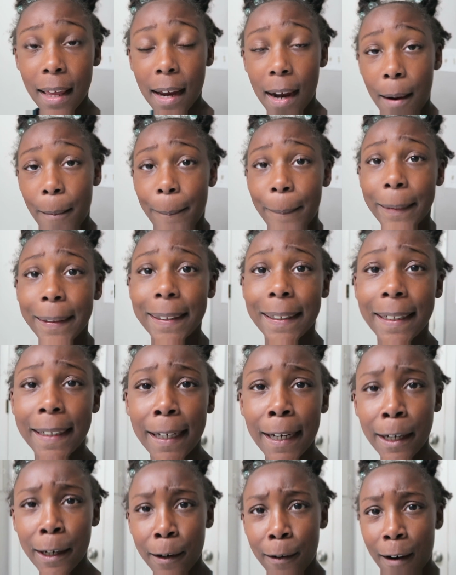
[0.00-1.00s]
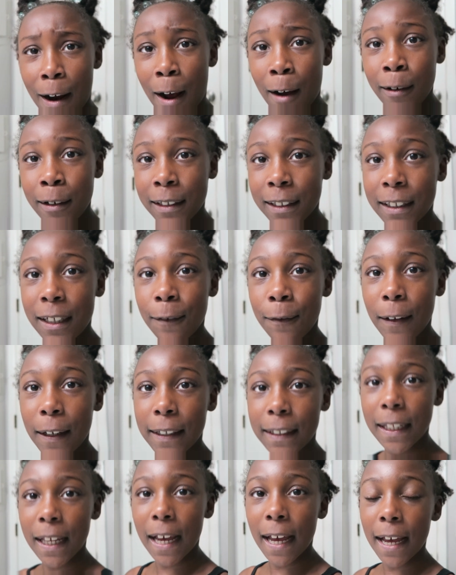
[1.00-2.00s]
like I'm about to kick her out and stuff
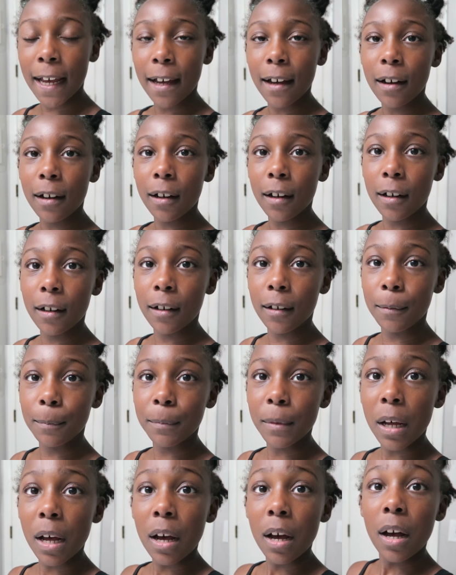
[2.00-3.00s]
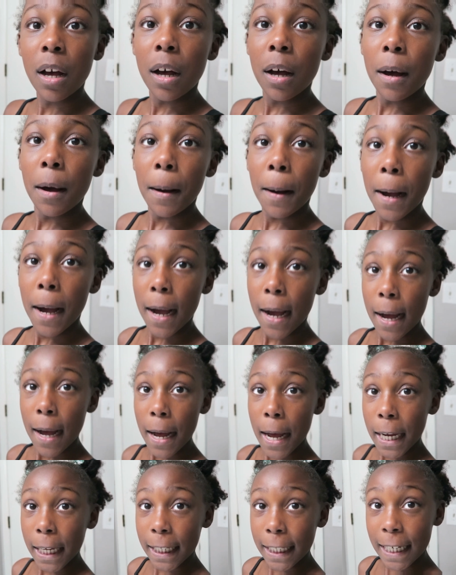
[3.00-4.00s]
like that. Um,
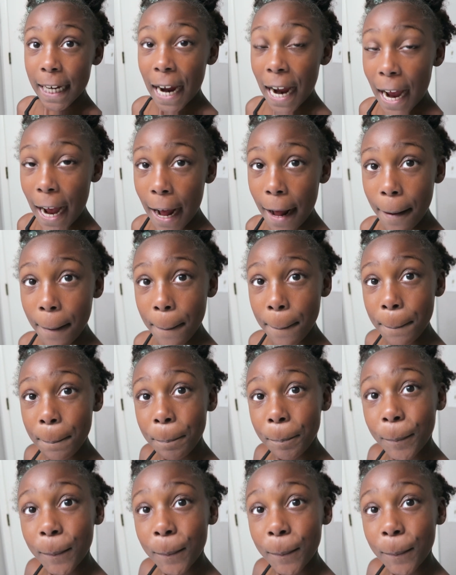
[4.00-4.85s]
yeah.